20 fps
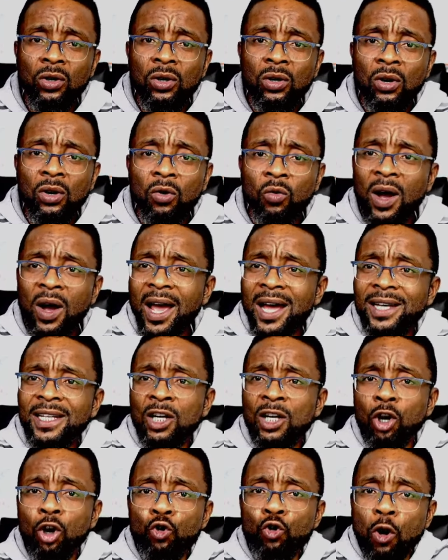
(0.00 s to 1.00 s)
Why are they
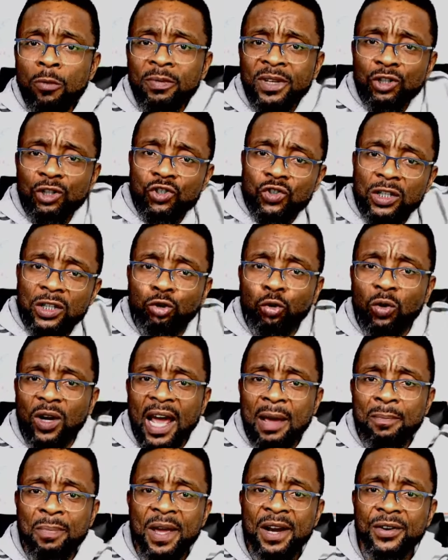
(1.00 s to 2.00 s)
not roaming straight to
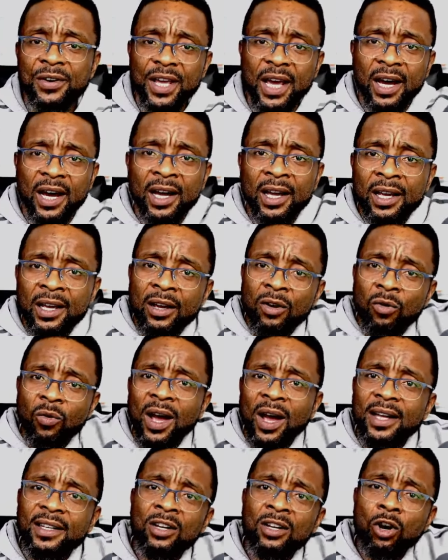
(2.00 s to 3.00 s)
Liberia? Why are
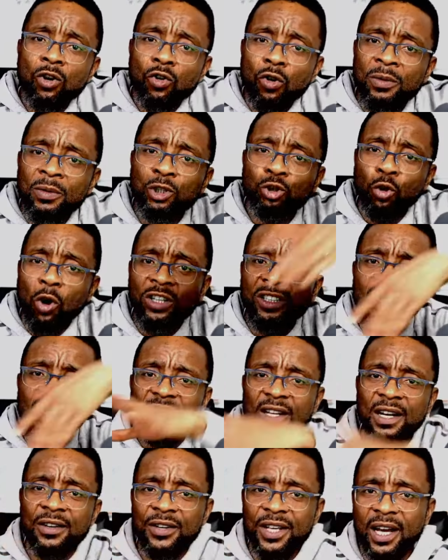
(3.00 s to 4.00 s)
they not roaming to all these
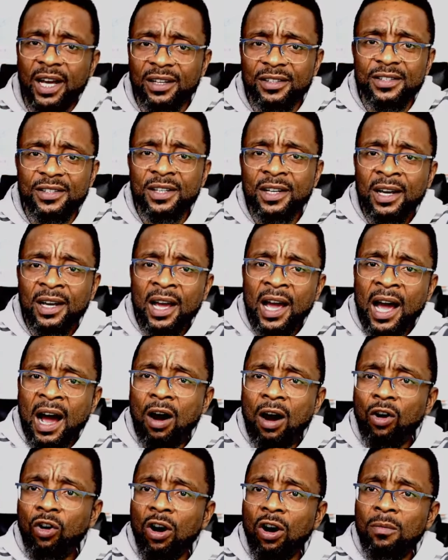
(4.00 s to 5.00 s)
areas? How
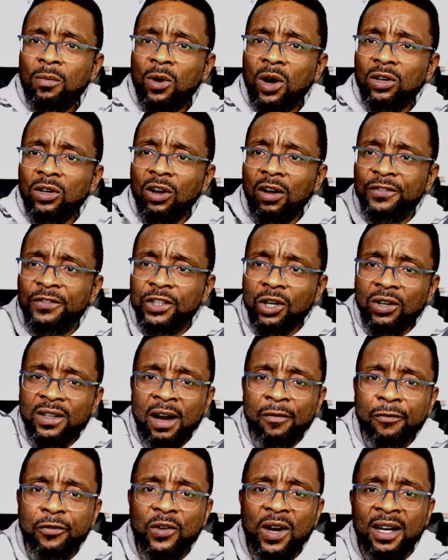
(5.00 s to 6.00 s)
come all of the other
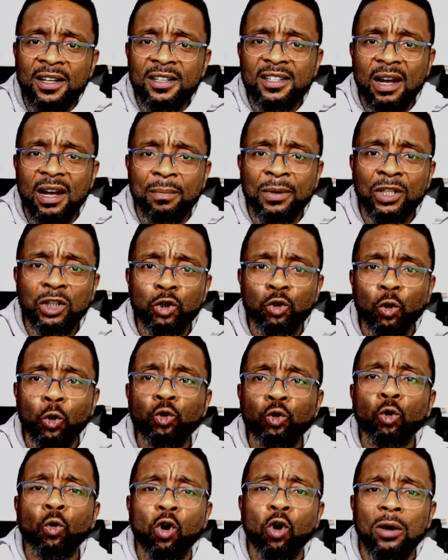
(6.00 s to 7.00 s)
Fulanis have been told
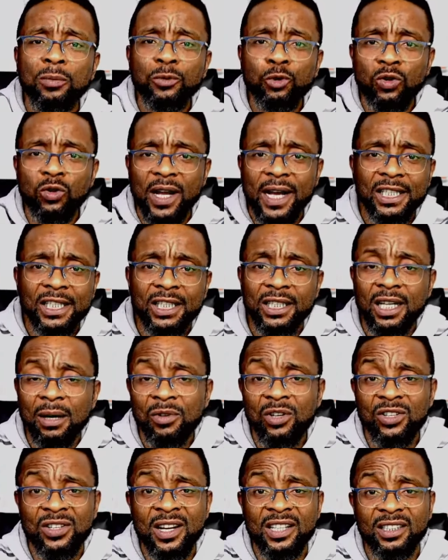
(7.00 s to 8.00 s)
to come to Nigeria?
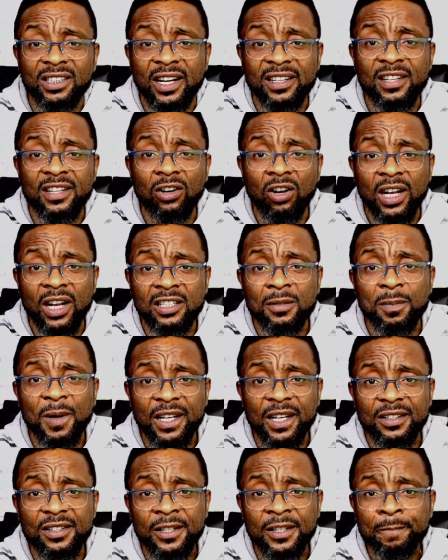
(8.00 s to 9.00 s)
Because Nigeria is a lawless
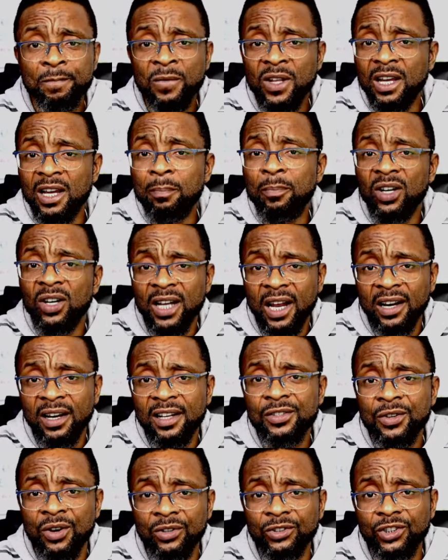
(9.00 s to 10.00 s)
place, a borderless
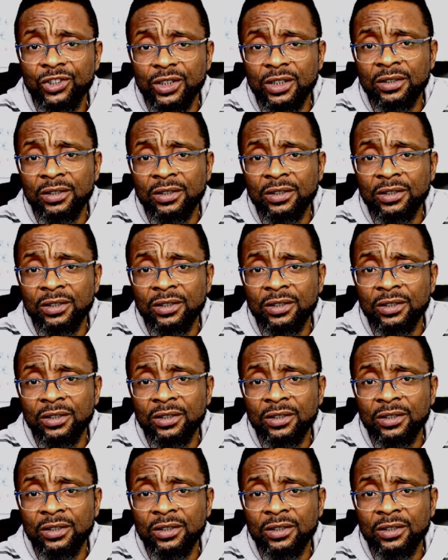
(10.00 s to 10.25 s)
country.